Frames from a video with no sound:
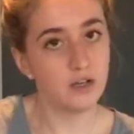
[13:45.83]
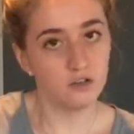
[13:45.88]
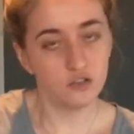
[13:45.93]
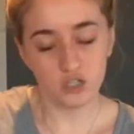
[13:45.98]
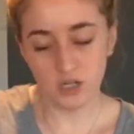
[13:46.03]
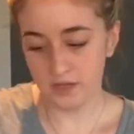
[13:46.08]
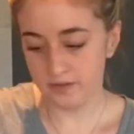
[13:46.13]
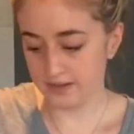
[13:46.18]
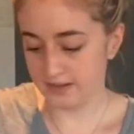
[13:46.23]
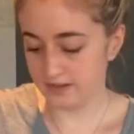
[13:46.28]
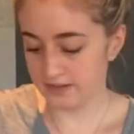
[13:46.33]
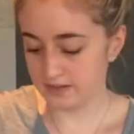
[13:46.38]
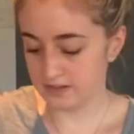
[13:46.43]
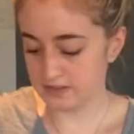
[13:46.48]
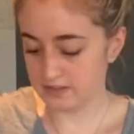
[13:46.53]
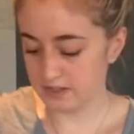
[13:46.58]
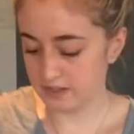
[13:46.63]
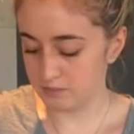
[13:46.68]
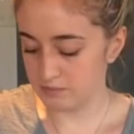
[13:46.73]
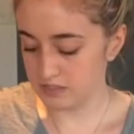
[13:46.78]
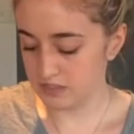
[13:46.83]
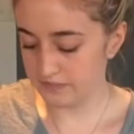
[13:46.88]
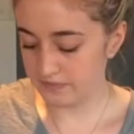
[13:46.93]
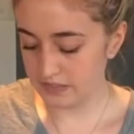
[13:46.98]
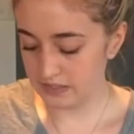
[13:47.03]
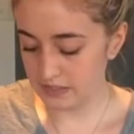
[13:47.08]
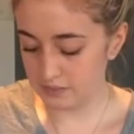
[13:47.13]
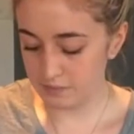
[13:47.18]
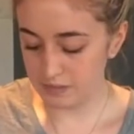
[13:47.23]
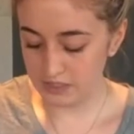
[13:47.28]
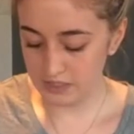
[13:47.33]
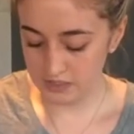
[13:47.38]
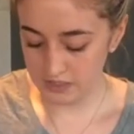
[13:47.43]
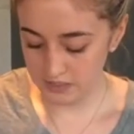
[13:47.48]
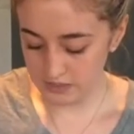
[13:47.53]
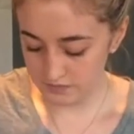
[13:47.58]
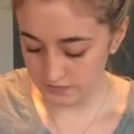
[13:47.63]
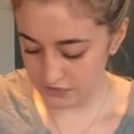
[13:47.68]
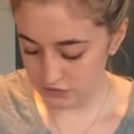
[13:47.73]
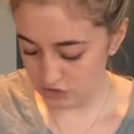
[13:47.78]
and try that next time, see if I can make a
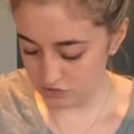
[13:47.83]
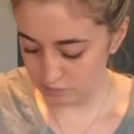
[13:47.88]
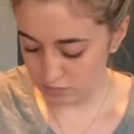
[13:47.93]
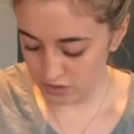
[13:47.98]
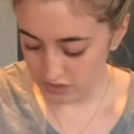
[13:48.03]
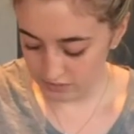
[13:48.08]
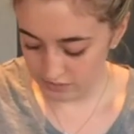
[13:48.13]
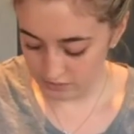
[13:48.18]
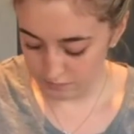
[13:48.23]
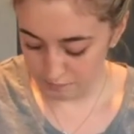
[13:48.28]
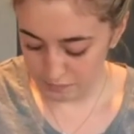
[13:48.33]
nice veggie broth.